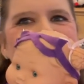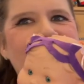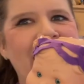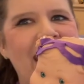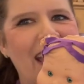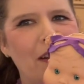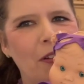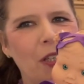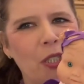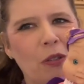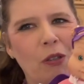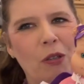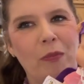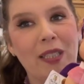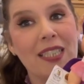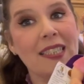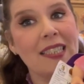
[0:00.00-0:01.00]
here which we
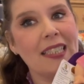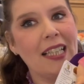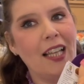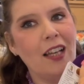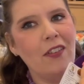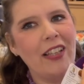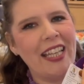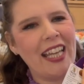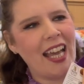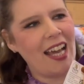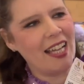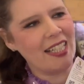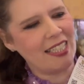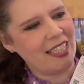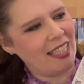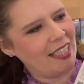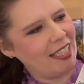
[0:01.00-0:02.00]
will be slowly
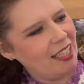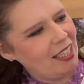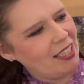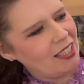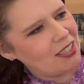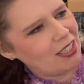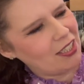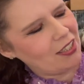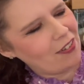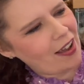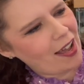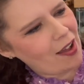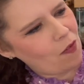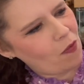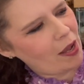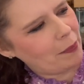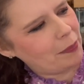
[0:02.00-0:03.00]
adding to
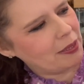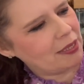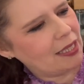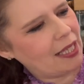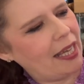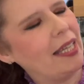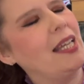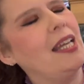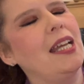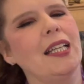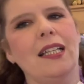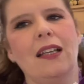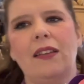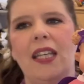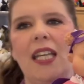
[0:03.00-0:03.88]
our website. Now